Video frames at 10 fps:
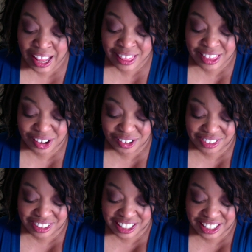There's
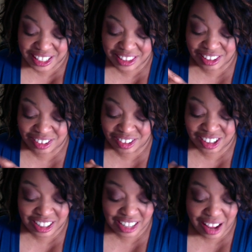the
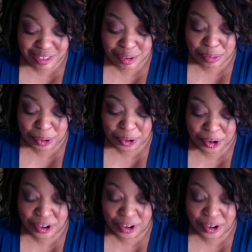Colossal Burger.